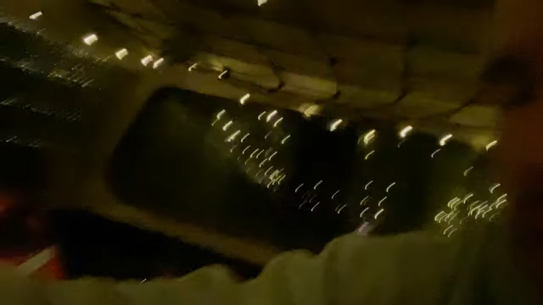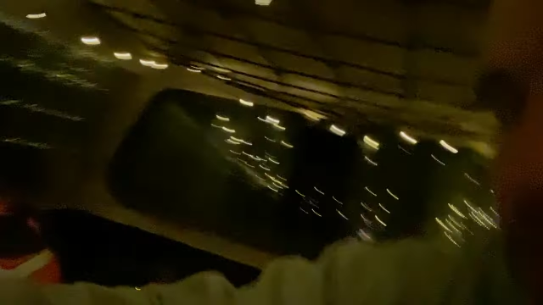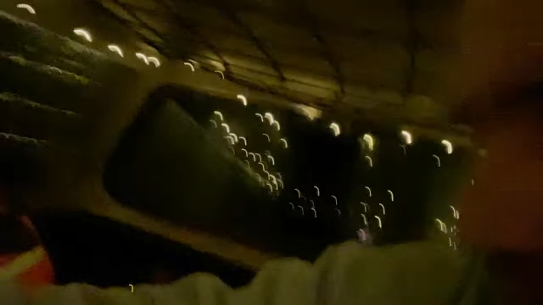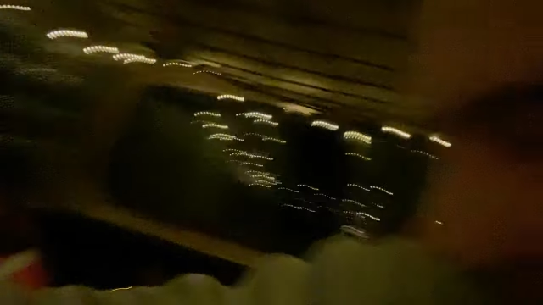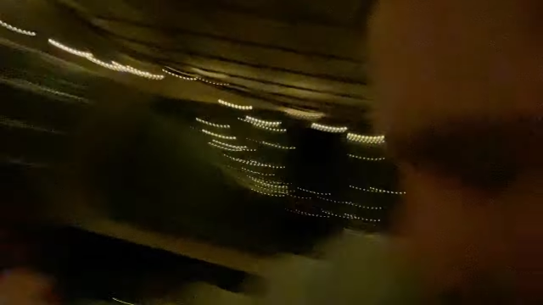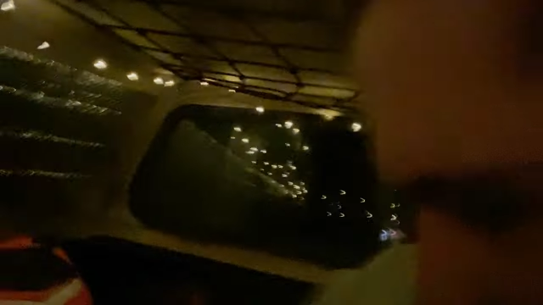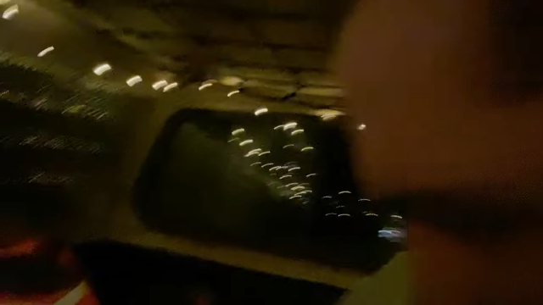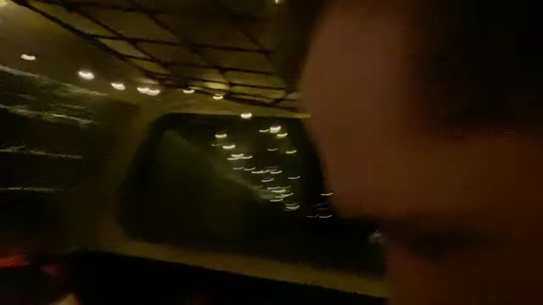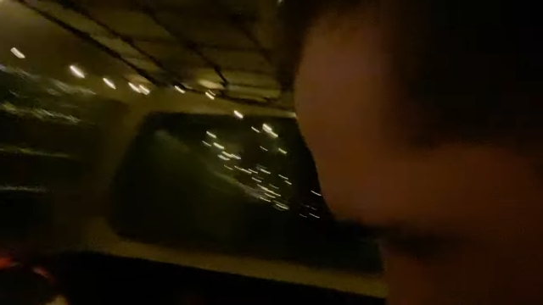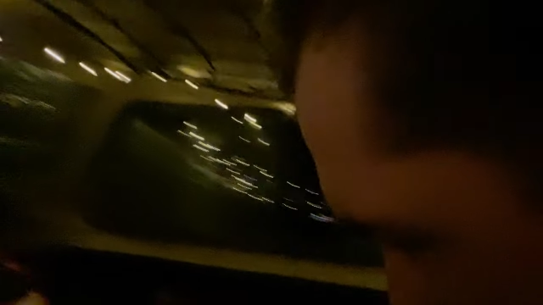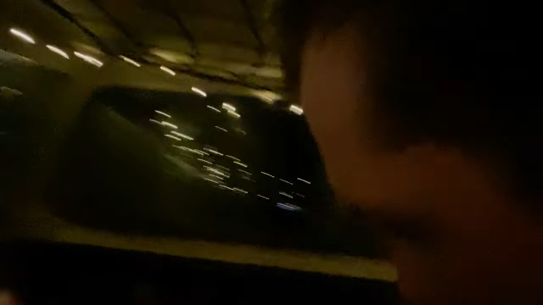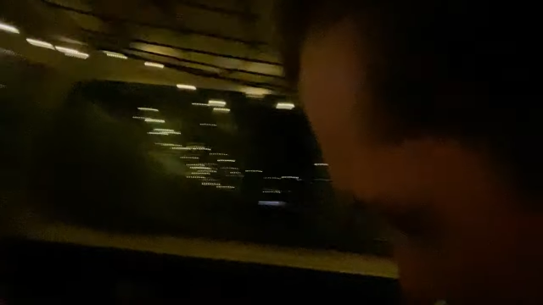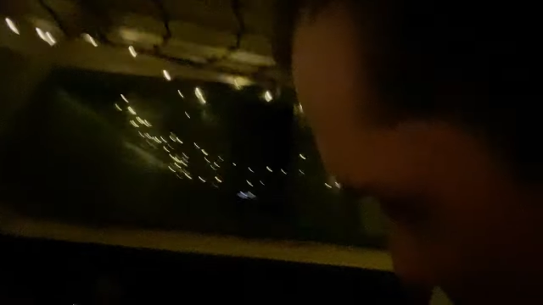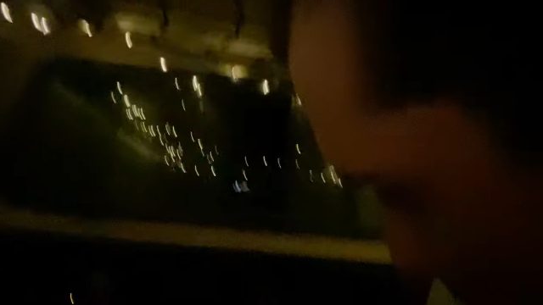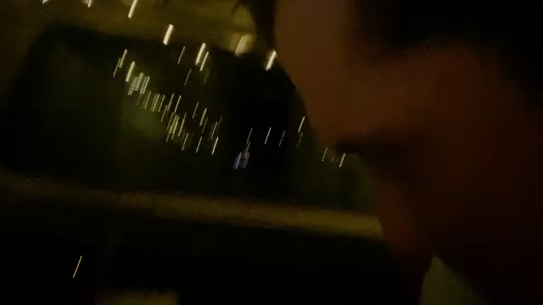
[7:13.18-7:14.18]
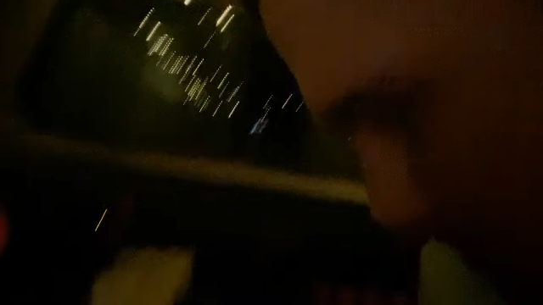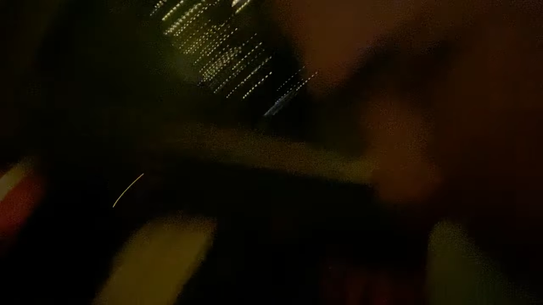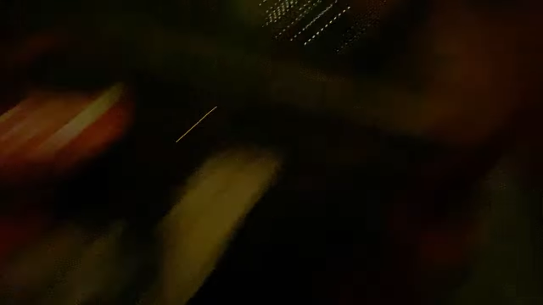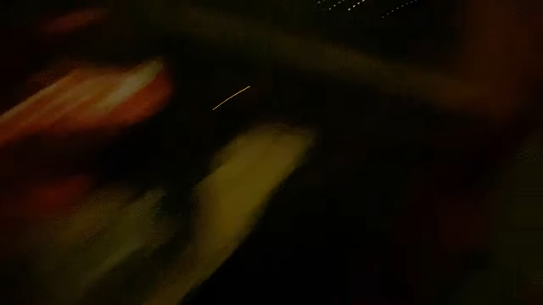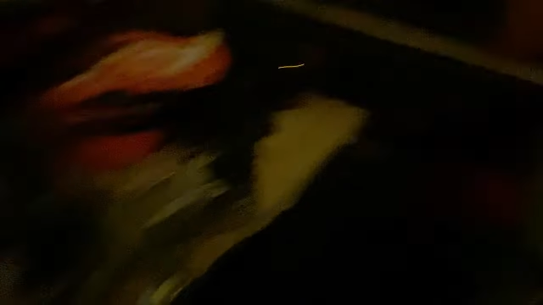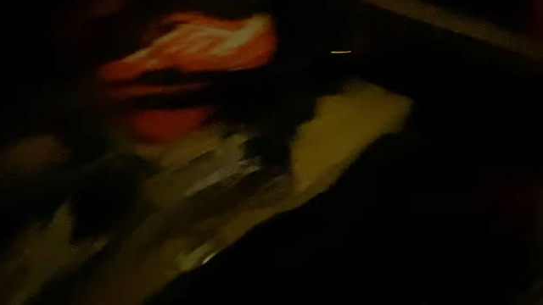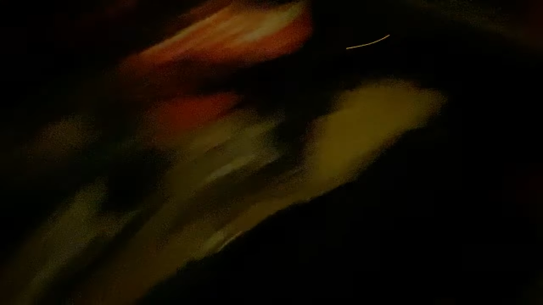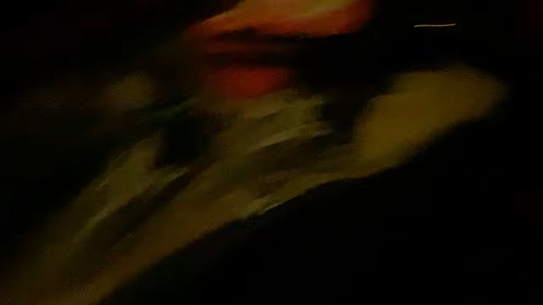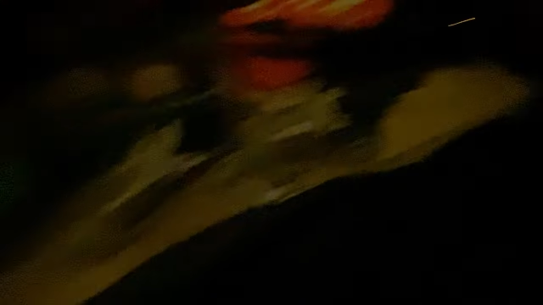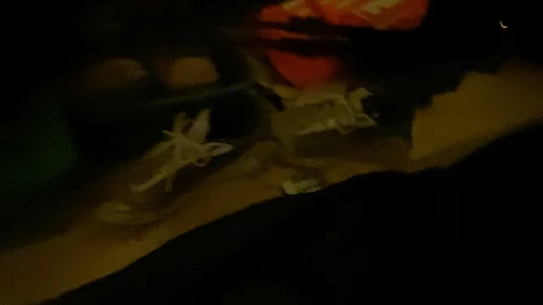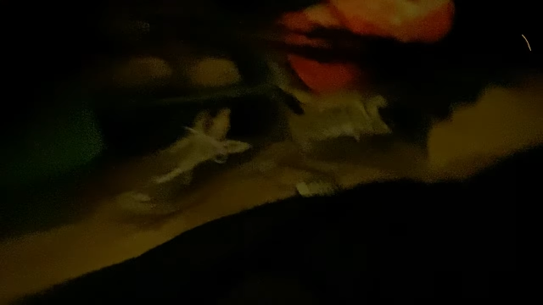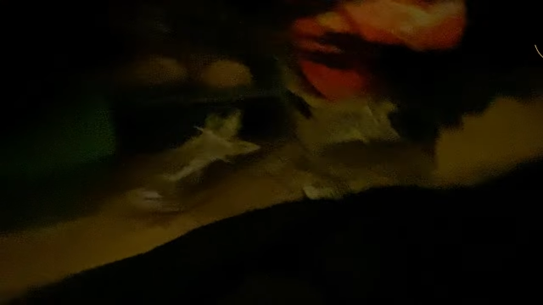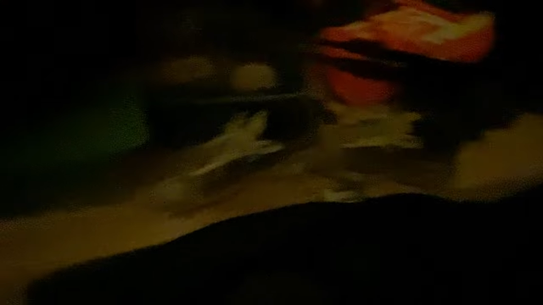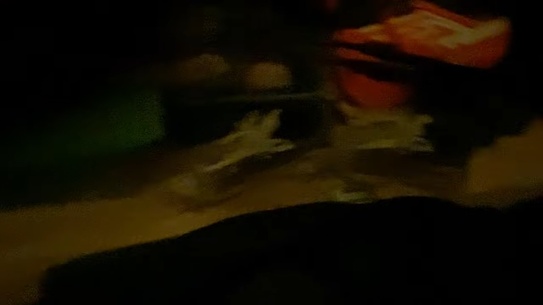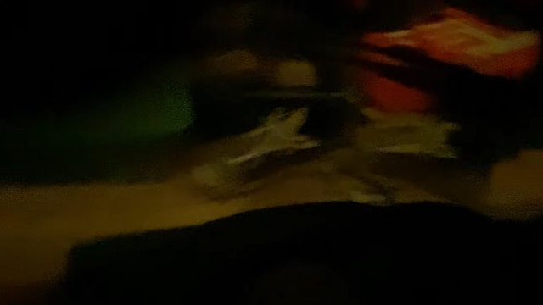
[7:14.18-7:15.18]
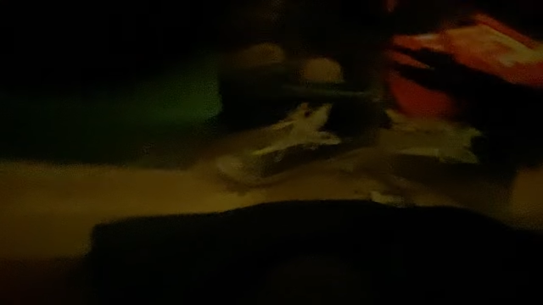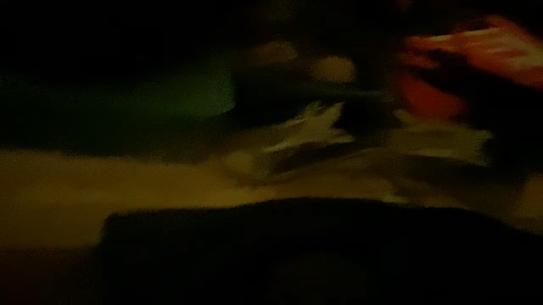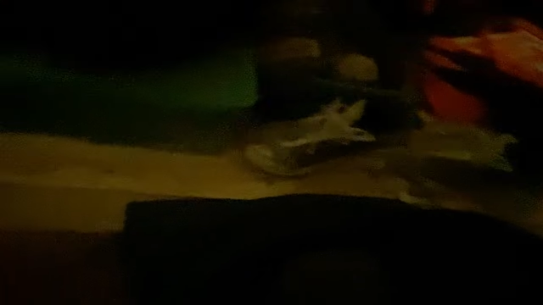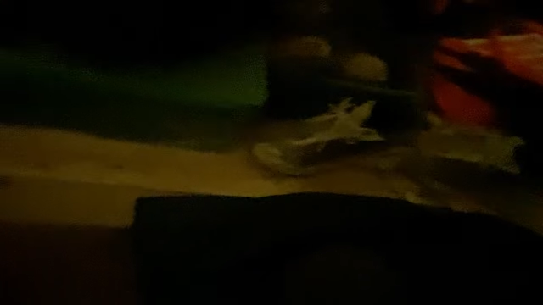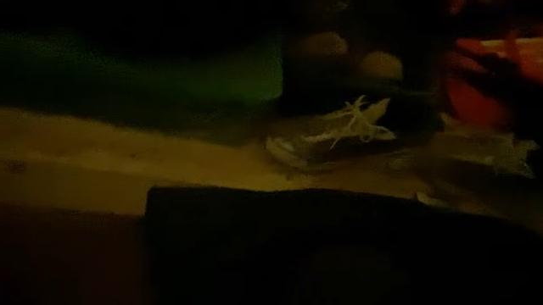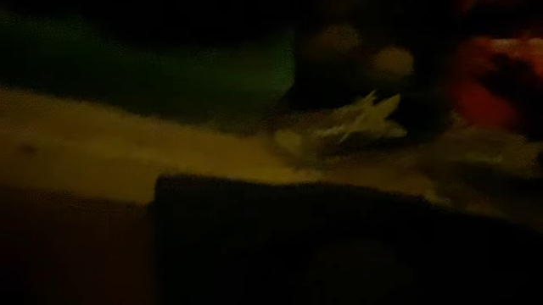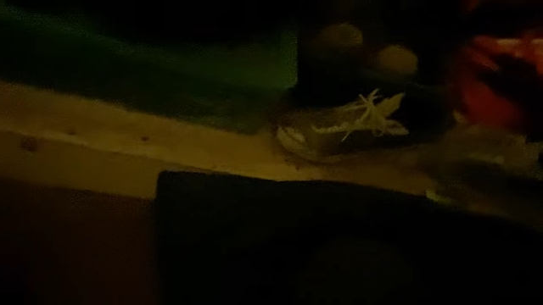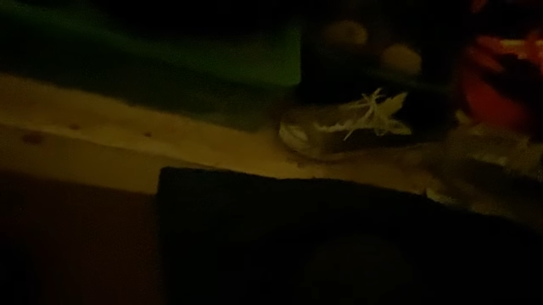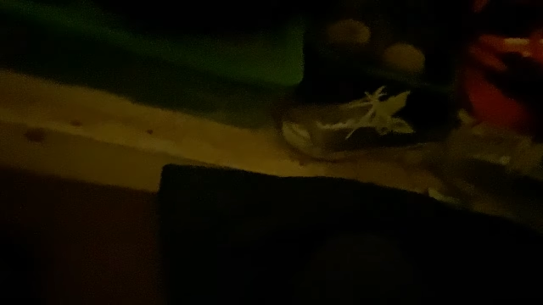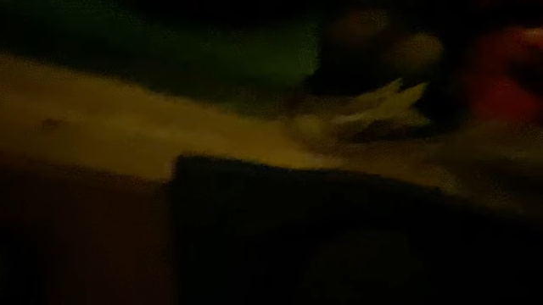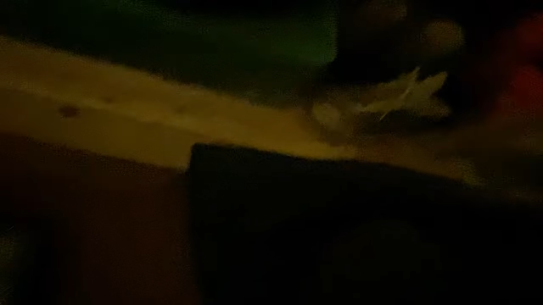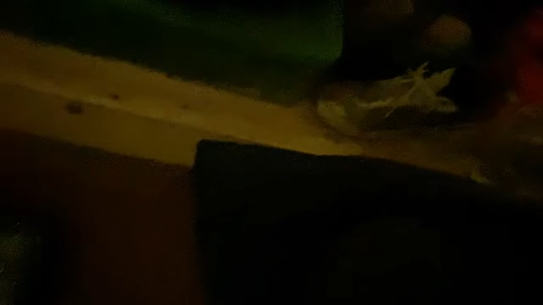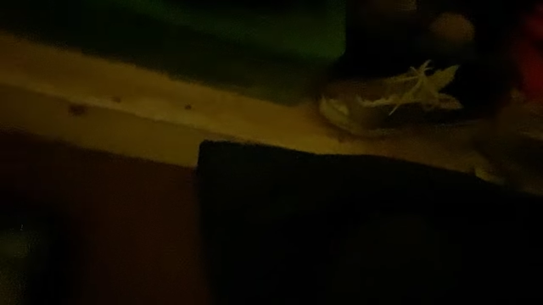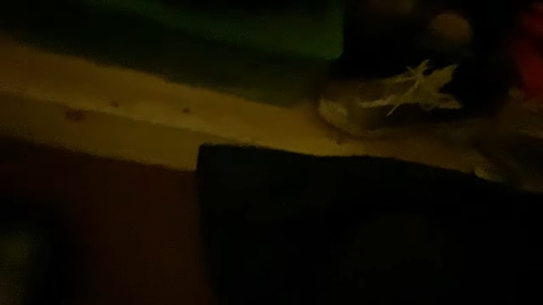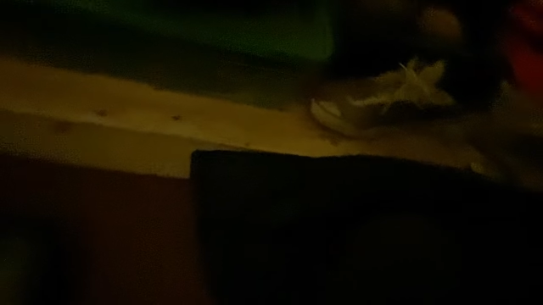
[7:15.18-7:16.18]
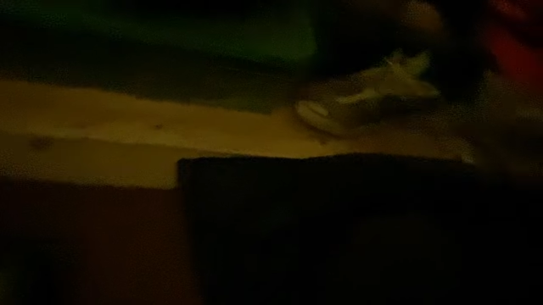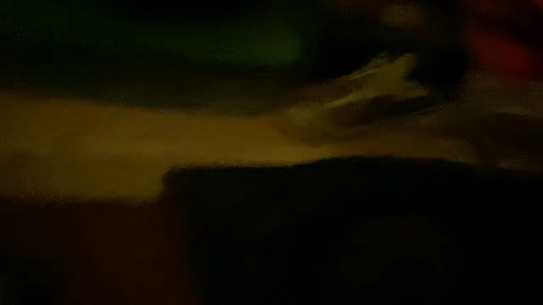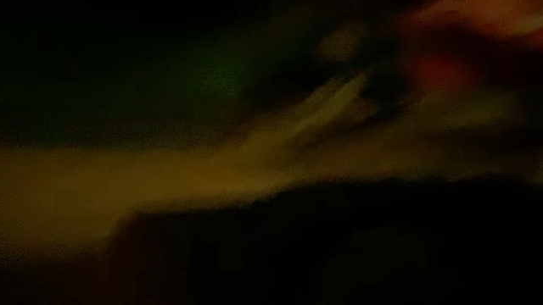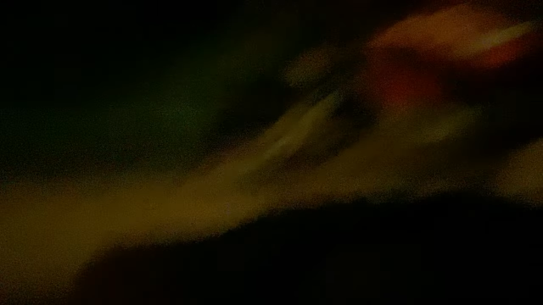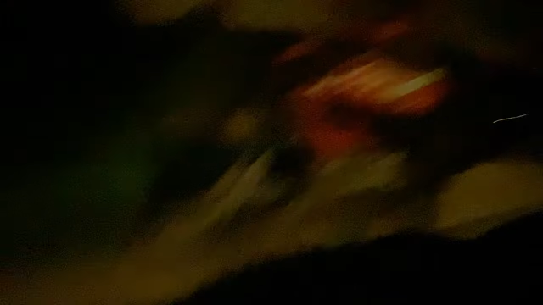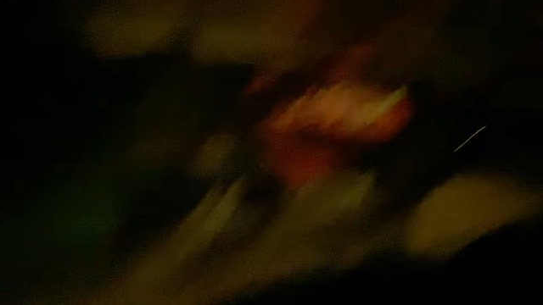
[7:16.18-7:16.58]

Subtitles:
No face is visible, so there are no lips to read.